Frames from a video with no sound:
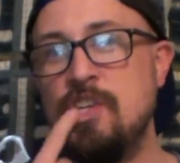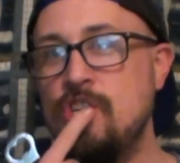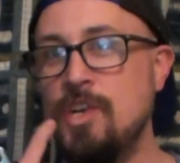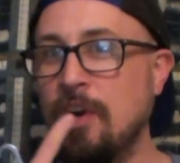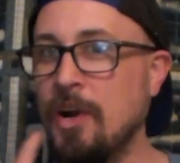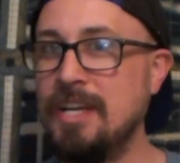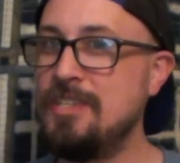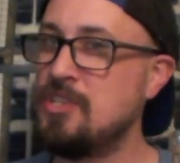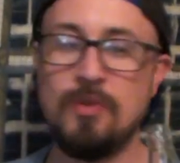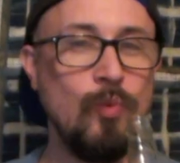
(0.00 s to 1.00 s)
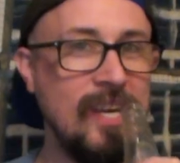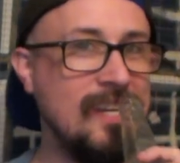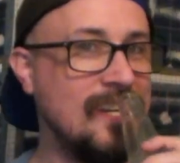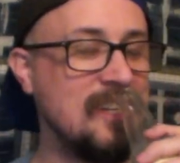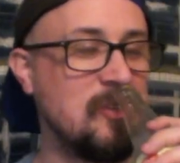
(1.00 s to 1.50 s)
sugary
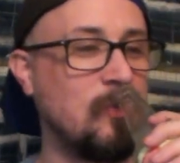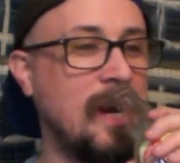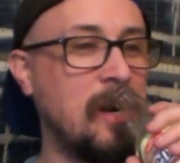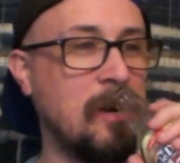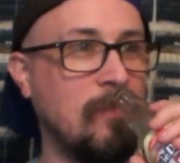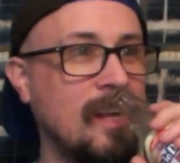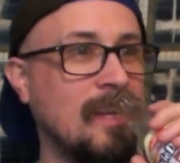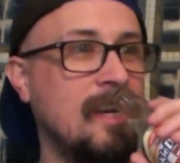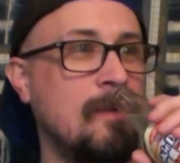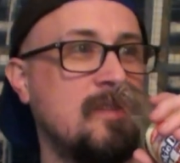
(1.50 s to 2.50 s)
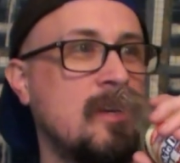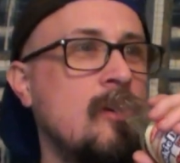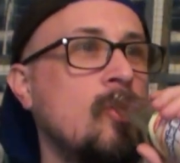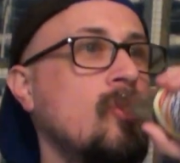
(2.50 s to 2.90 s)
sweetness right on my lips.